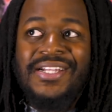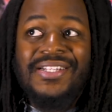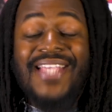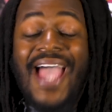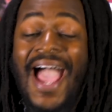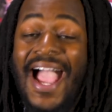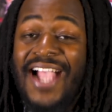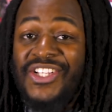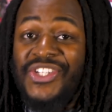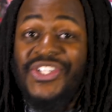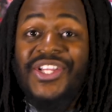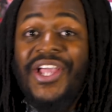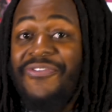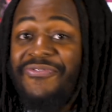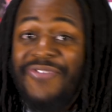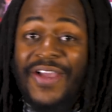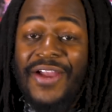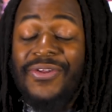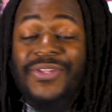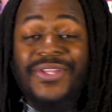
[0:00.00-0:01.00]
to actually a
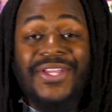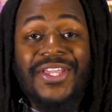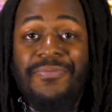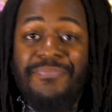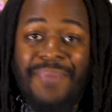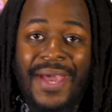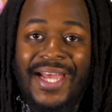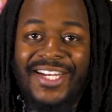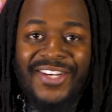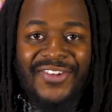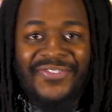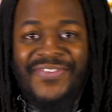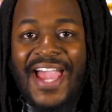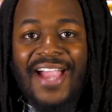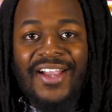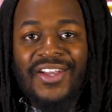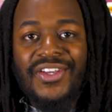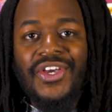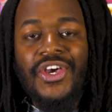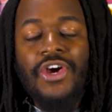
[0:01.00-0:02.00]
fairly competitive
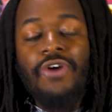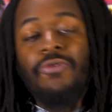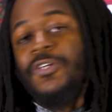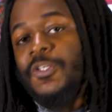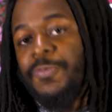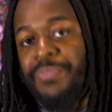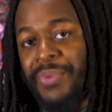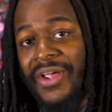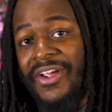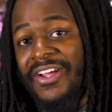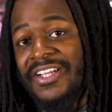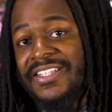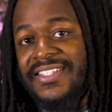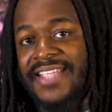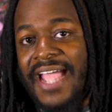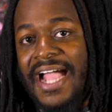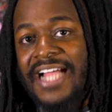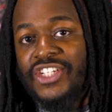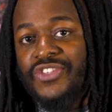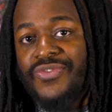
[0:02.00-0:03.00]
deck was bringing
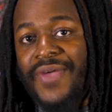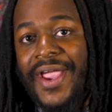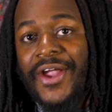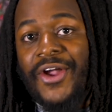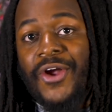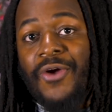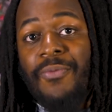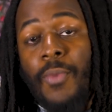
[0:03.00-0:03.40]
Striker